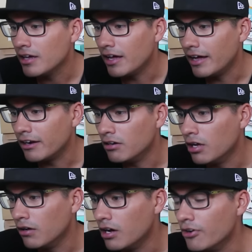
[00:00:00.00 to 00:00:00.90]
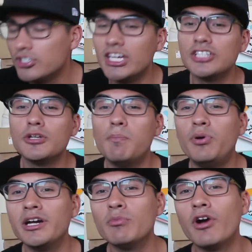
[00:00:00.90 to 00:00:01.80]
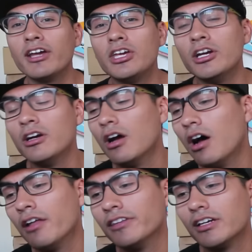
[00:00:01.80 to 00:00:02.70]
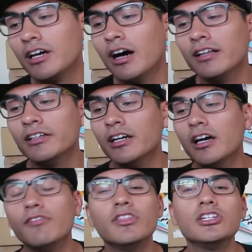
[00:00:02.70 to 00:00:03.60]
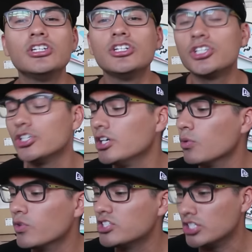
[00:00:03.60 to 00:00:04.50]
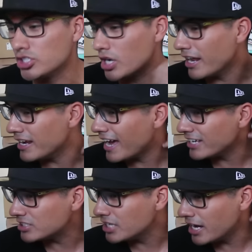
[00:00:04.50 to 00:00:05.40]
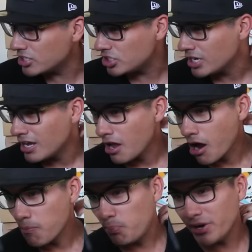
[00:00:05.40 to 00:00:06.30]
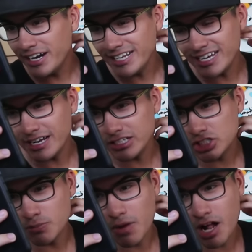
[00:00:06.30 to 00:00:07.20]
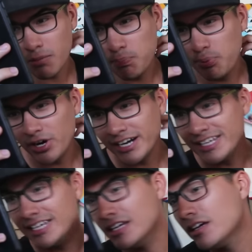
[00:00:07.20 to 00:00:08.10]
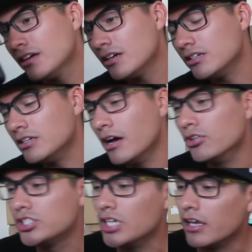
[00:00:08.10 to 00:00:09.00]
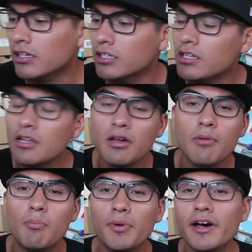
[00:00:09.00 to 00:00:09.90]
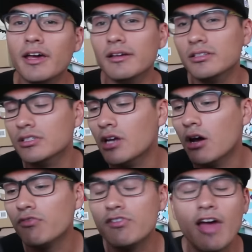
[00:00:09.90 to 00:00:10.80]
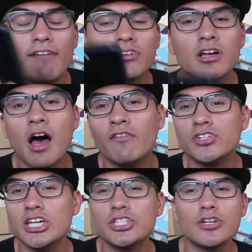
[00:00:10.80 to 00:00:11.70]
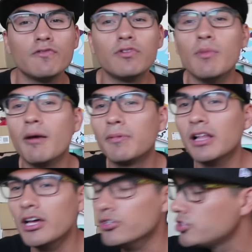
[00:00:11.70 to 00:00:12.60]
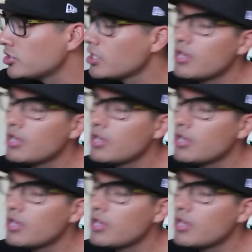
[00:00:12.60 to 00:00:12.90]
I don't know, oh it says Supreme right here on the color of the shirt, which is a nice touch. Pretty small, pretty, you know, subtle, but you know, if you're having conversation from up close,